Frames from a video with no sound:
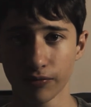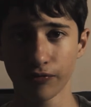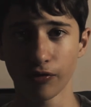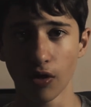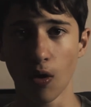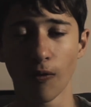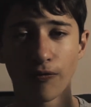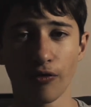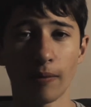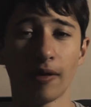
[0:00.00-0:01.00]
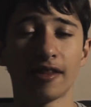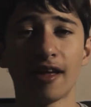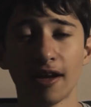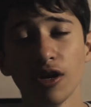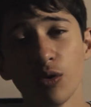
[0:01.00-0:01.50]
fill the whole frame like
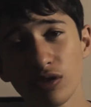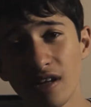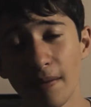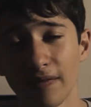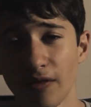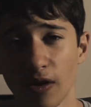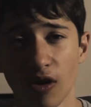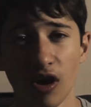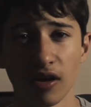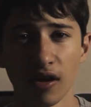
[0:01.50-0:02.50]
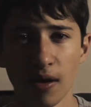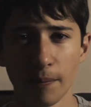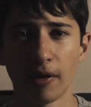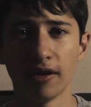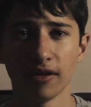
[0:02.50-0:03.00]
that, which can be very hard.
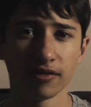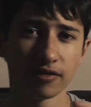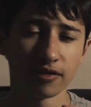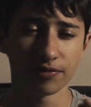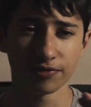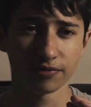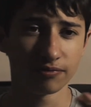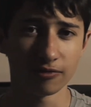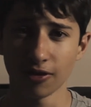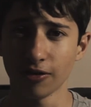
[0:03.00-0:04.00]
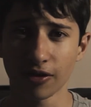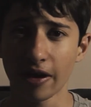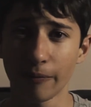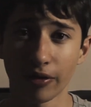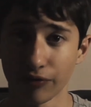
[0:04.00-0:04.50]
But if your
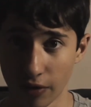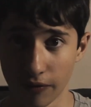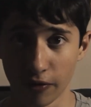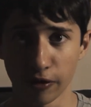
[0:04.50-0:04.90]
camera is very